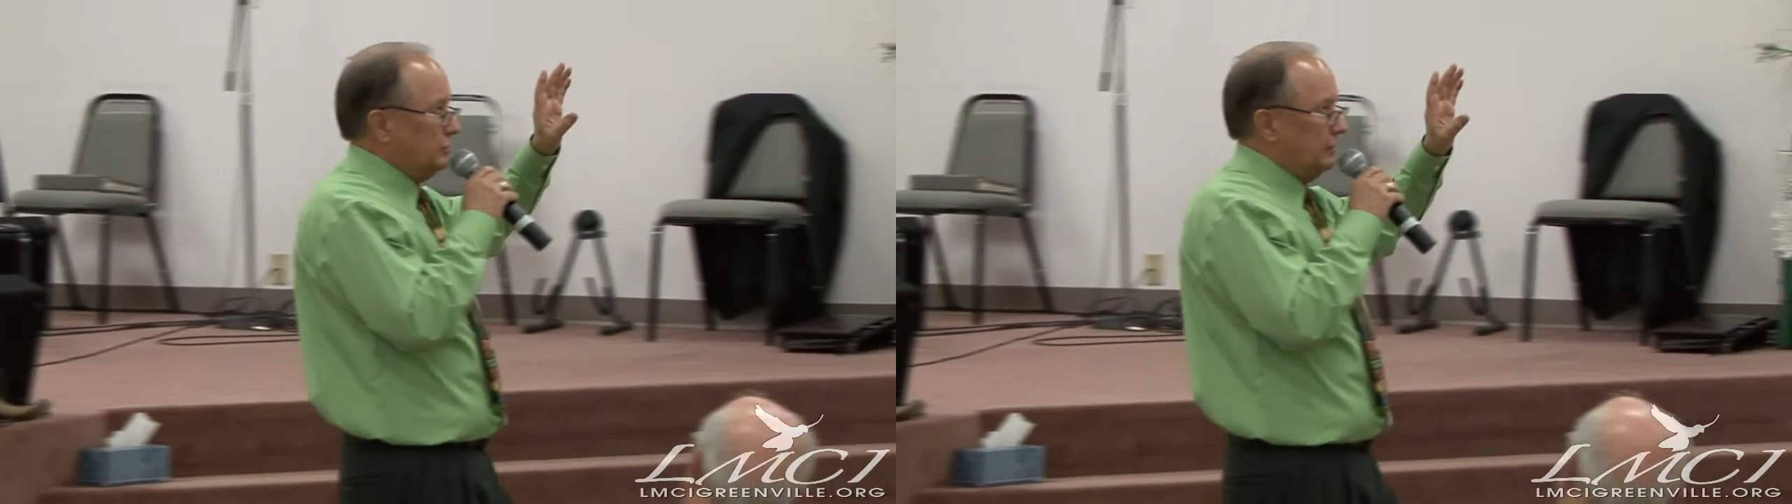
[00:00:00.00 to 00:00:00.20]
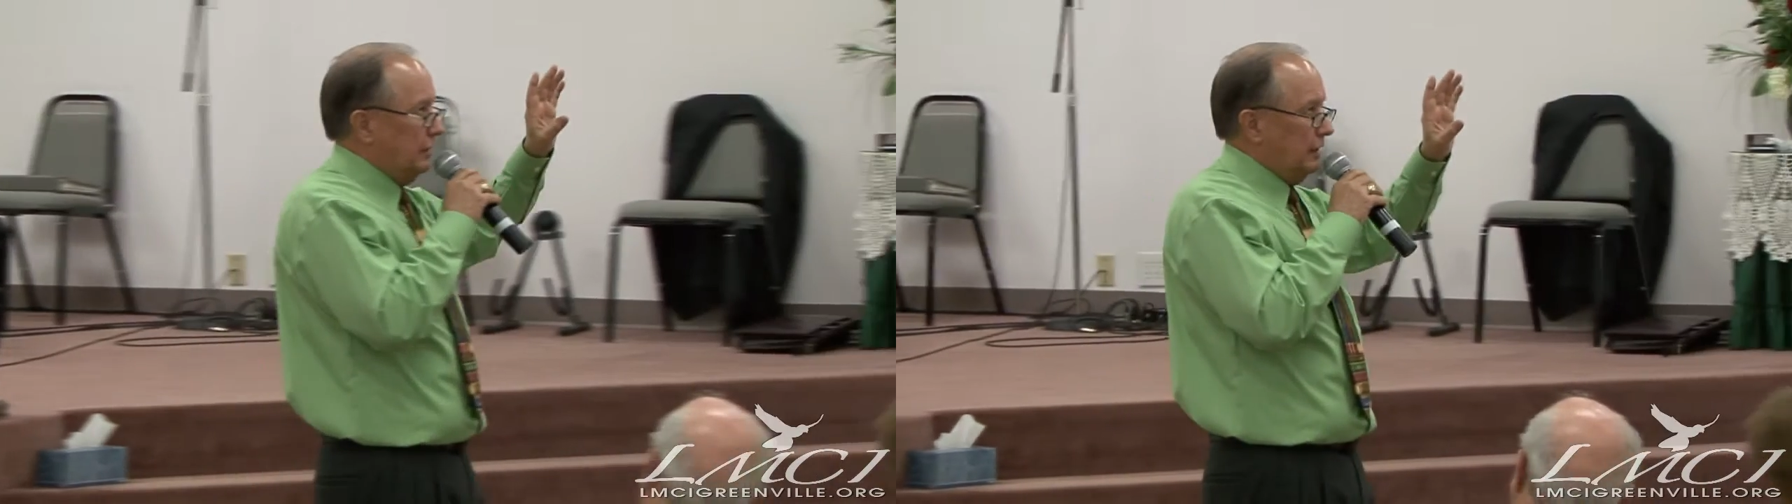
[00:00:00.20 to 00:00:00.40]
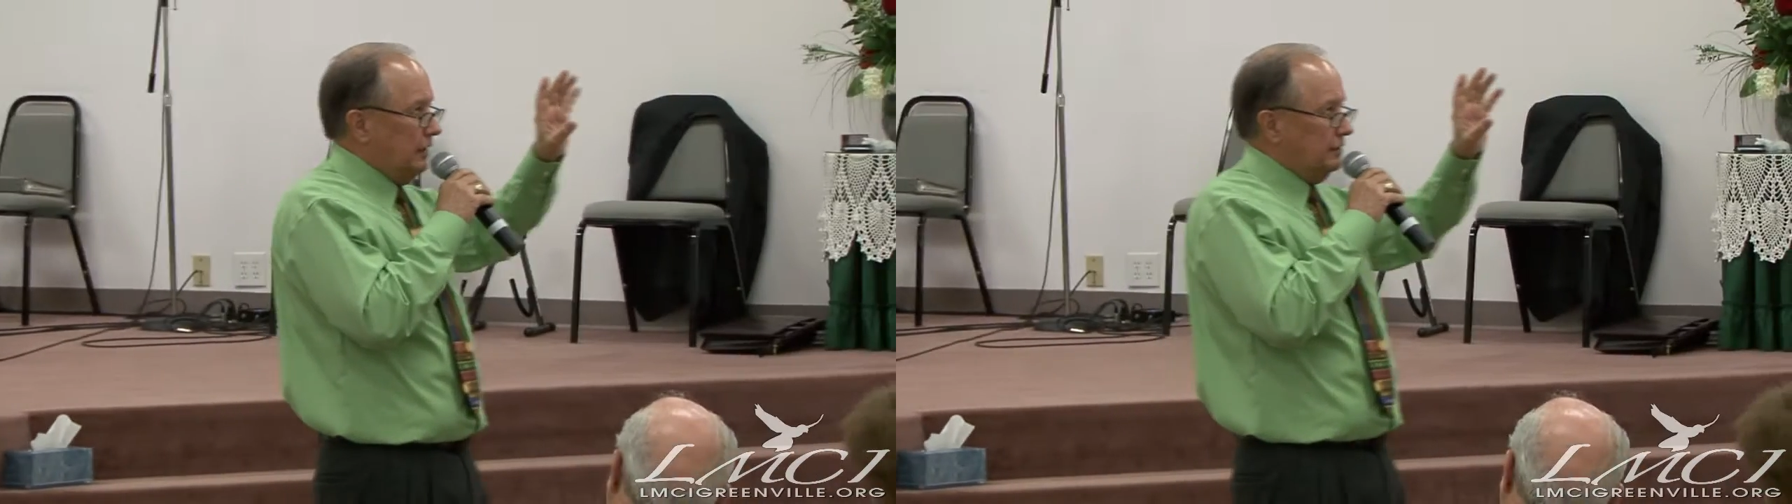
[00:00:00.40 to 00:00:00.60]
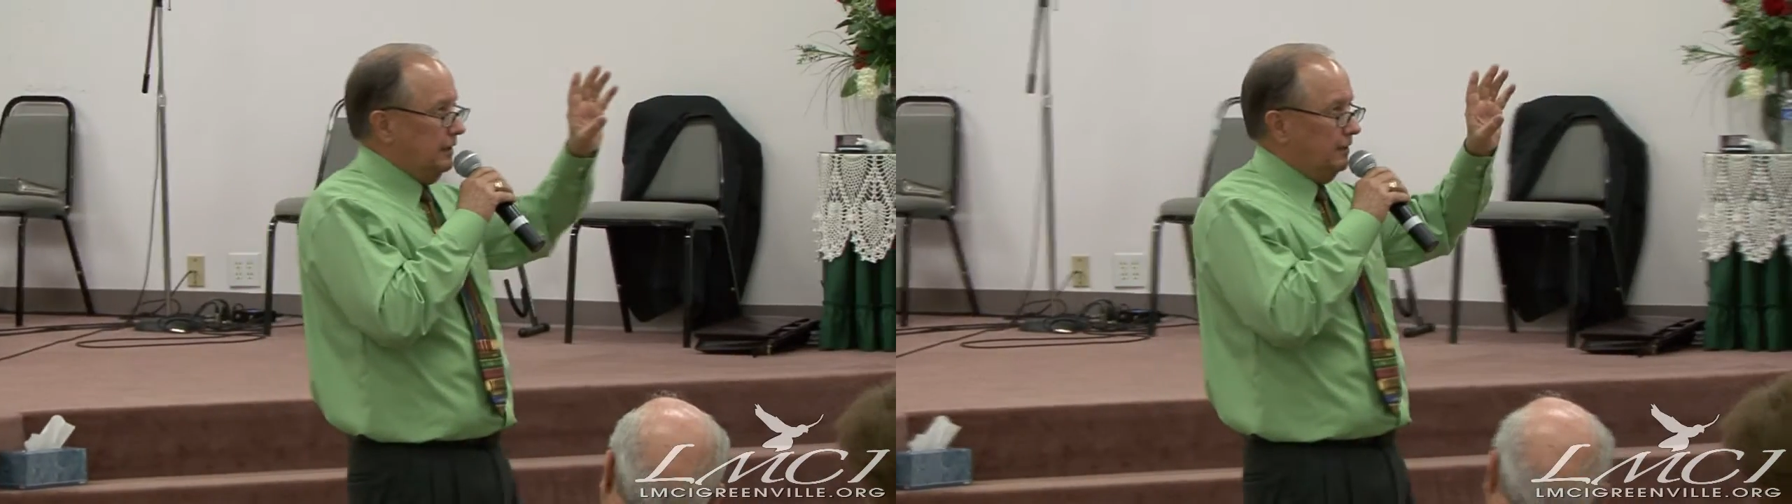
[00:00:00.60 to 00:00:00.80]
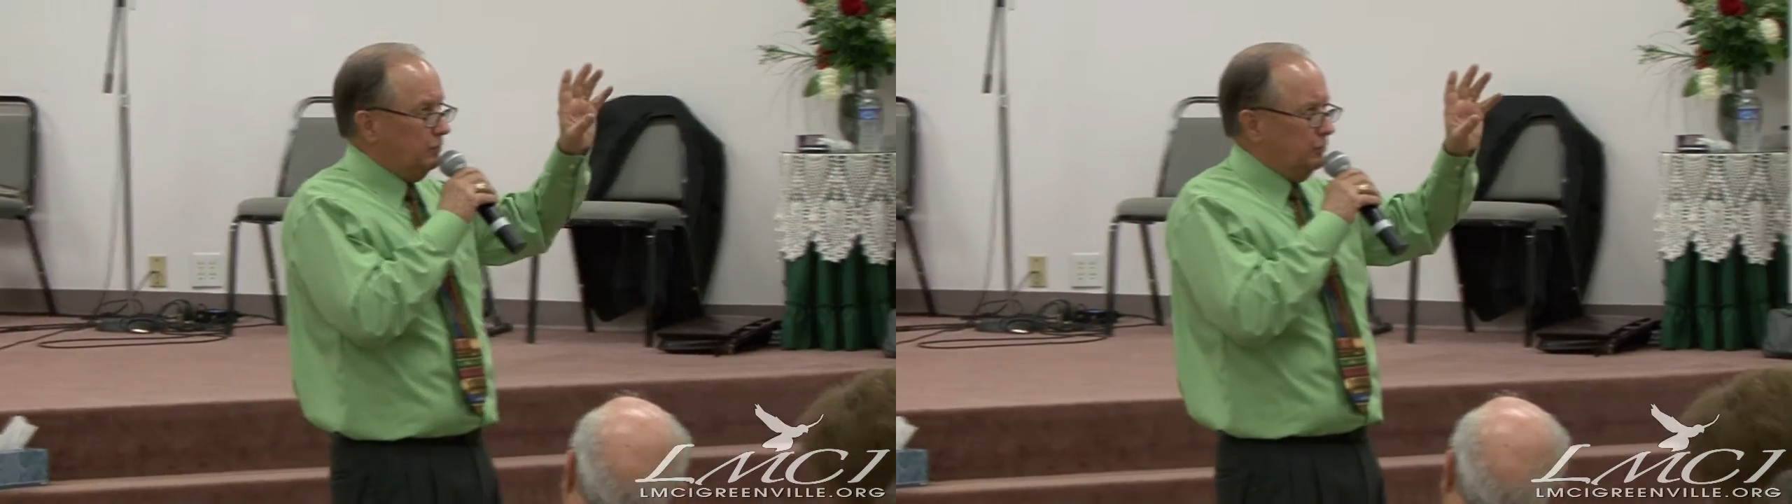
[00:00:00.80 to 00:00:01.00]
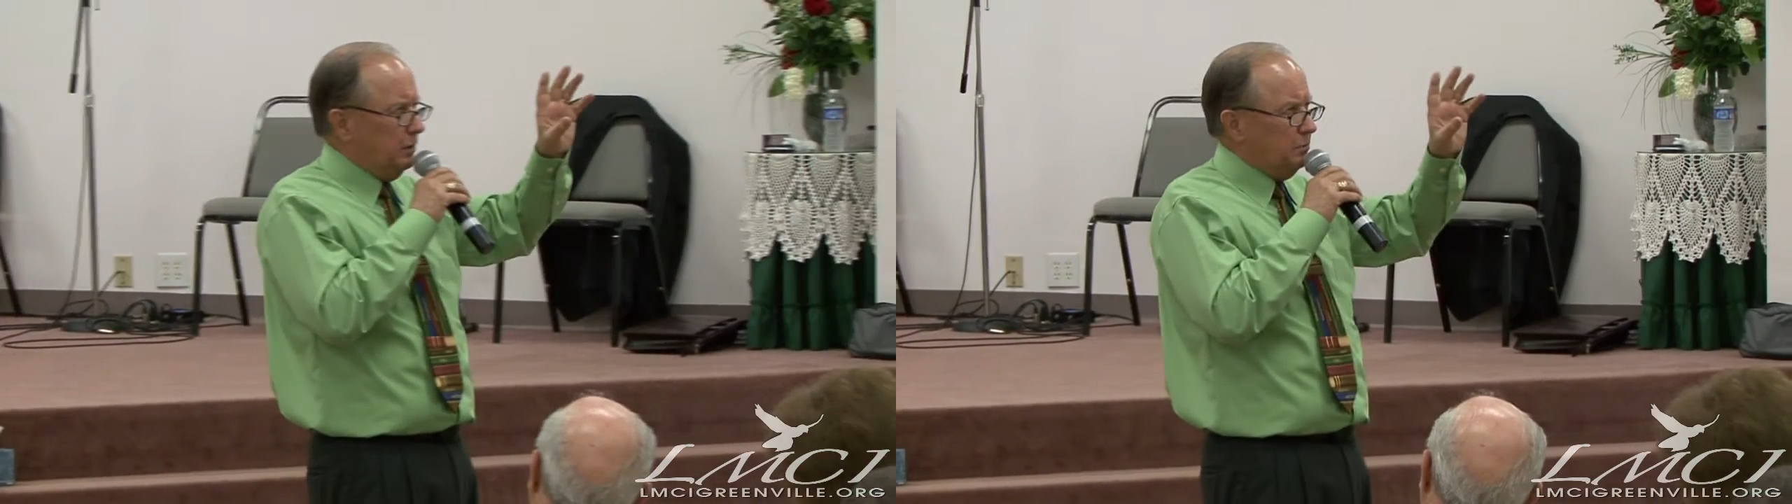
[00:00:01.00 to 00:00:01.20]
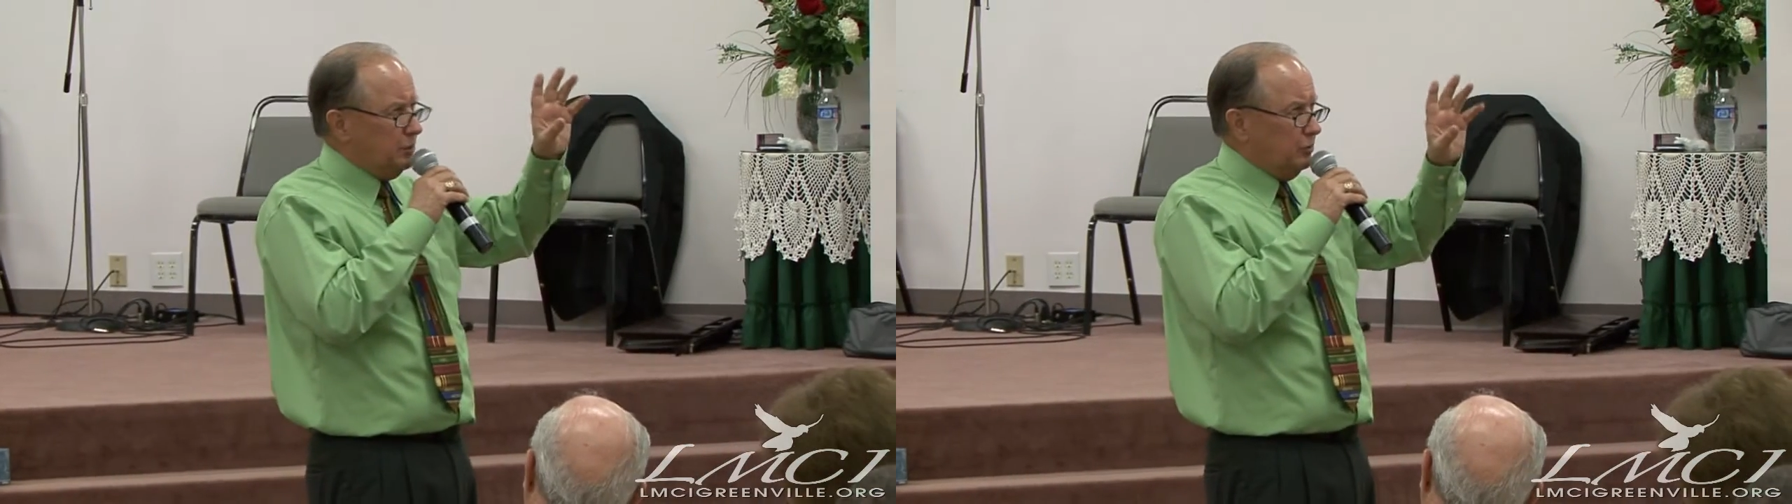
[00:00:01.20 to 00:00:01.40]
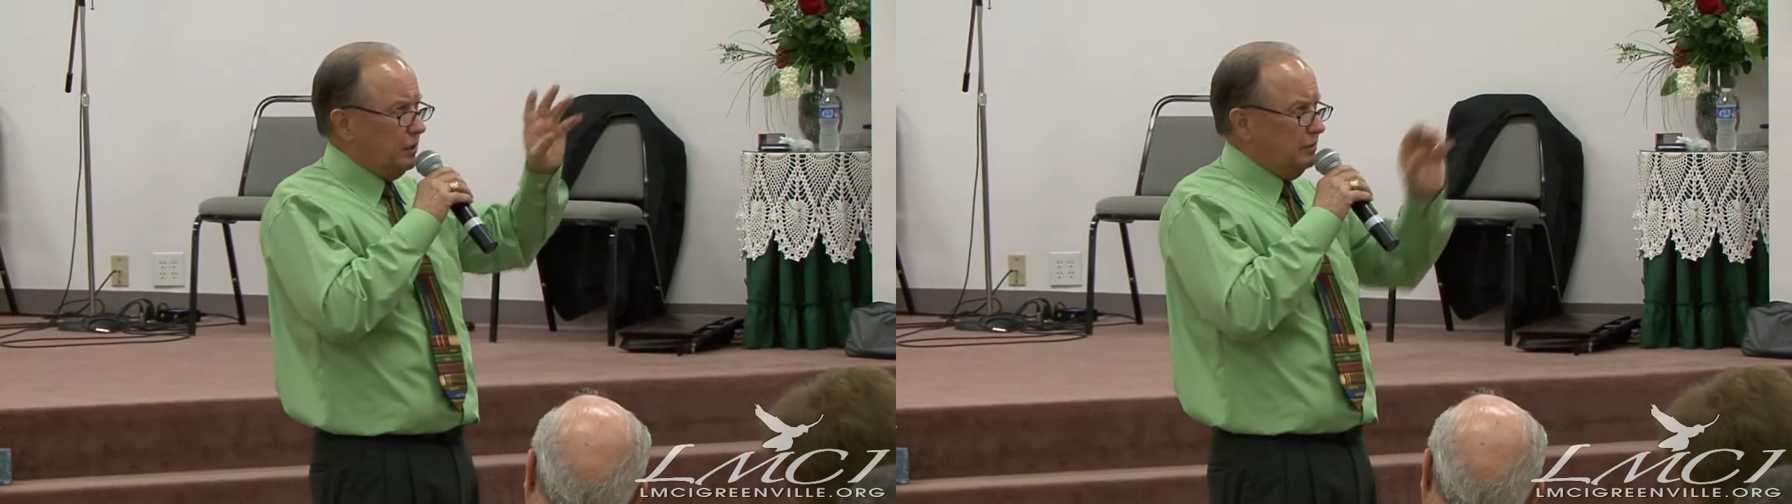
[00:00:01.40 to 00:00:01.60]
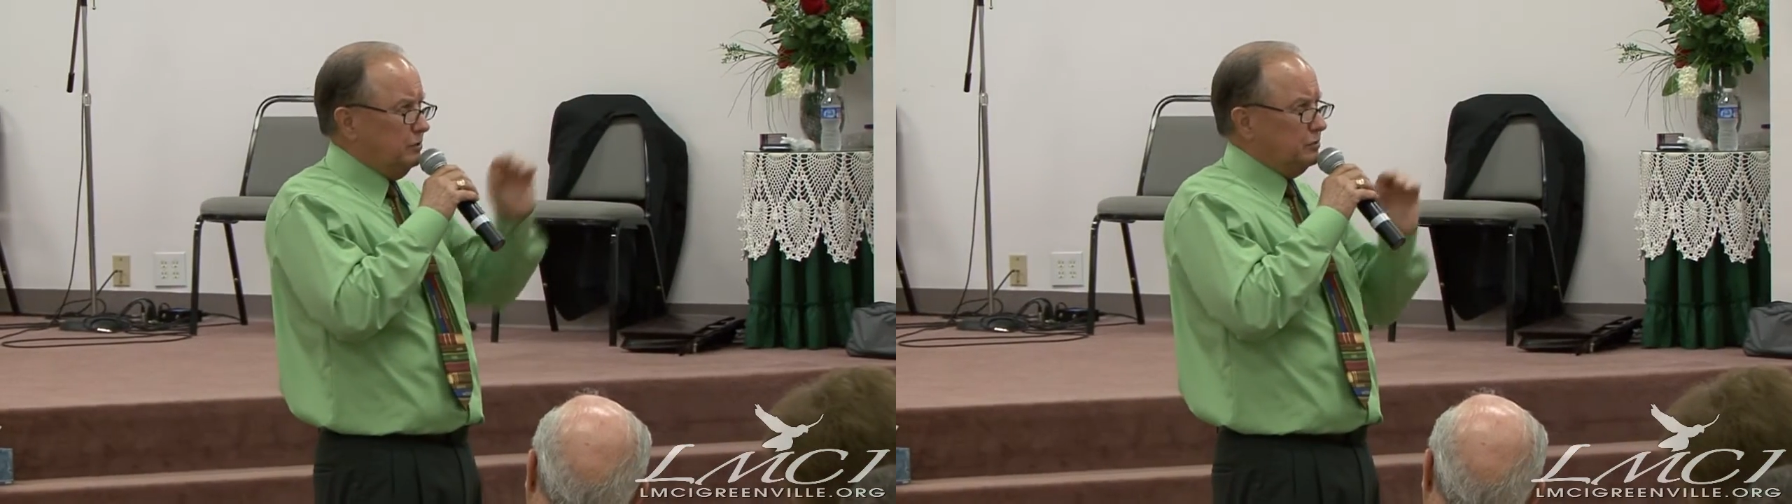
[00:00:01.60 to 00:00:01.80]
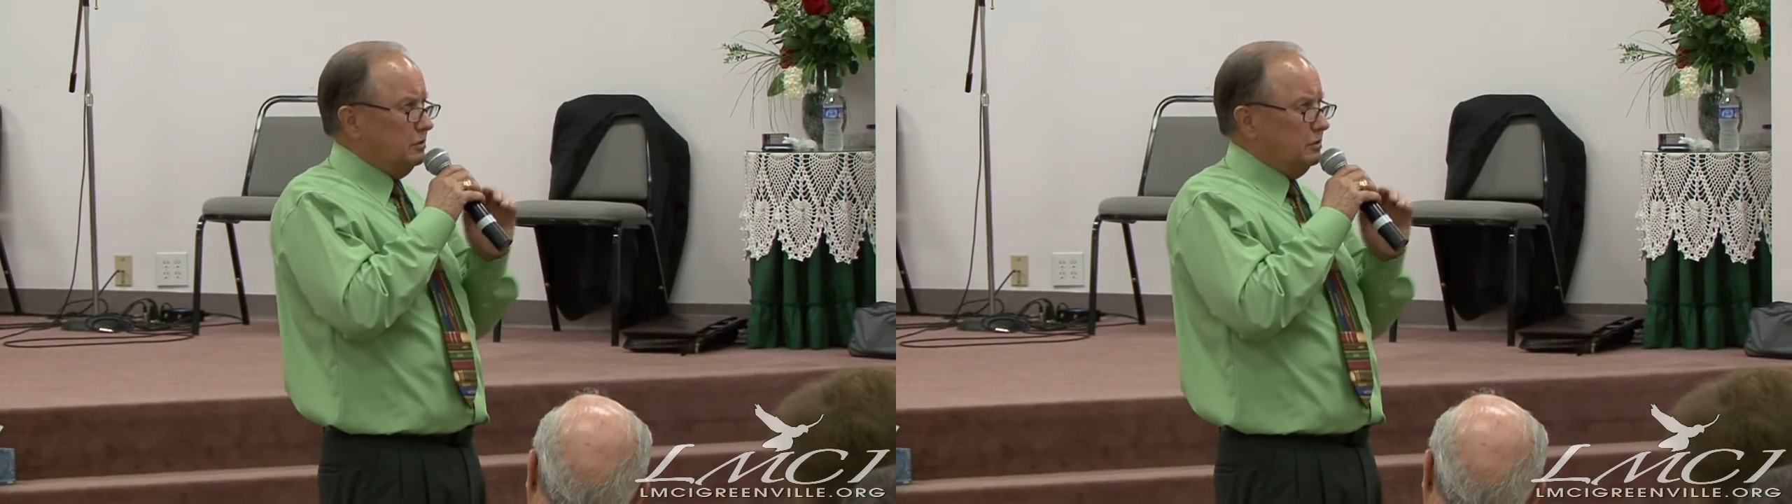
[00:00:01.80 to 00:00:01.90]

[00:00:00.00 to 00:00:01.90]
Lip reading: to God. I remember when I used